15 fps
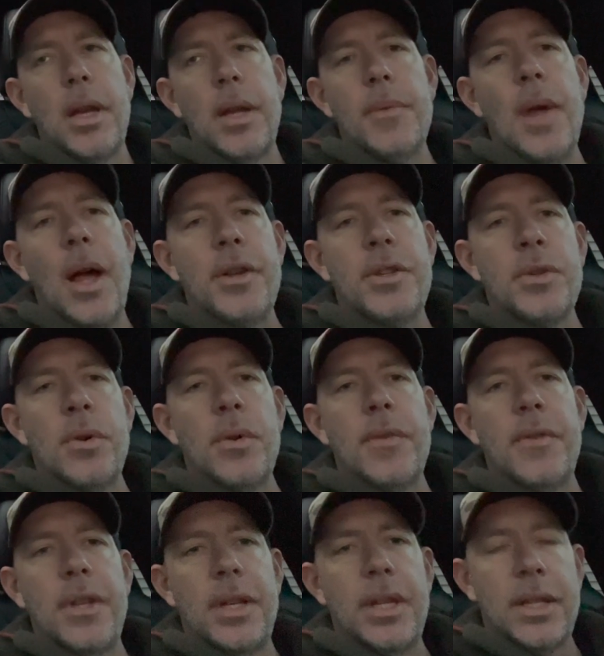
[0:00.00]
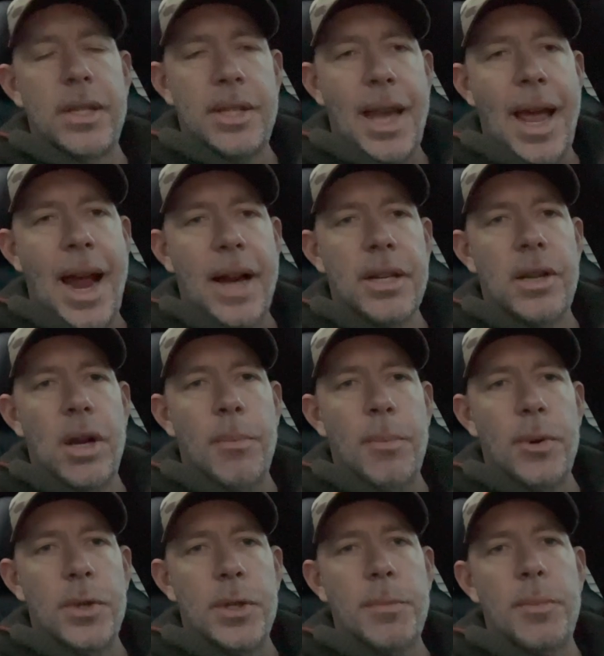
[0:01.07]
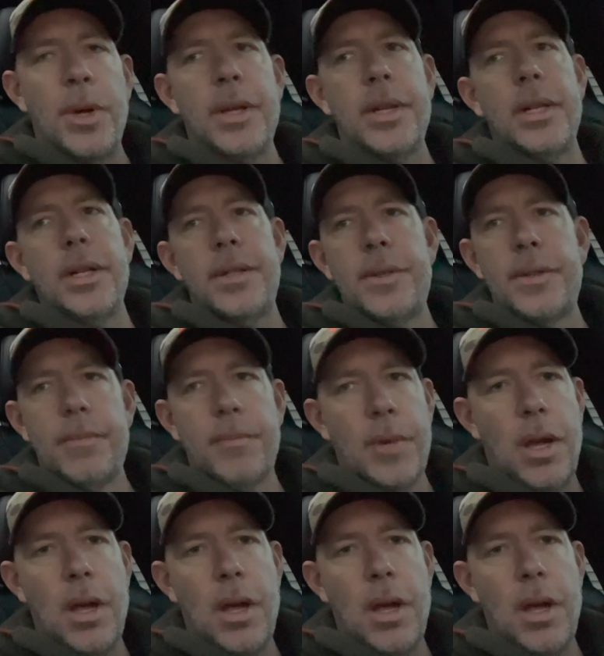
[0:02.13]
I'm not sure of the exact numbers, but it's